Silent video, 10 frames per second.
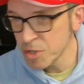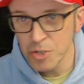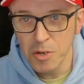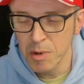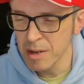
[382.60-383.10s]

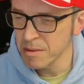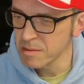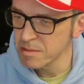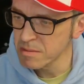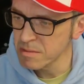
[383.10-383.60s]
sure.
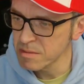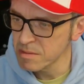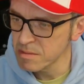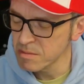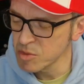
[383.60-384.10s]

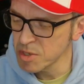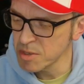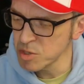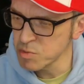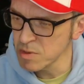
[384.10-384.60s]
Was it
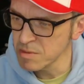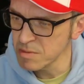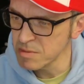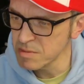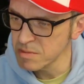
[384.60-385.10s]
this one?
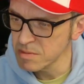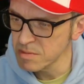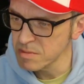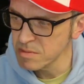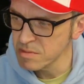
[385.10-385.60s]

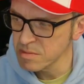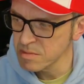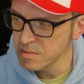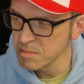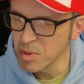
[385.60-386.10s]

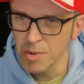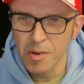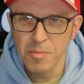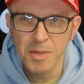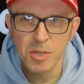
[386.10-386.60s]
Might
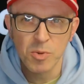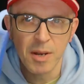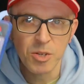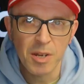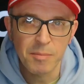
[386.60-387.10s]
not have been this one
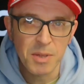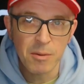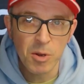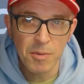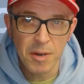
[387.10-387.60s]
actually,
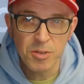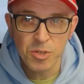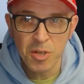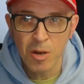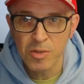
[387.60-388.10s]
but there is a
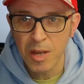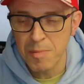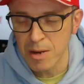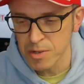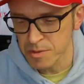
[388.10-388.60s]
Tarte
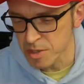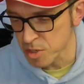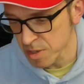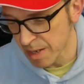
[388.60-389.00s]
mode on this,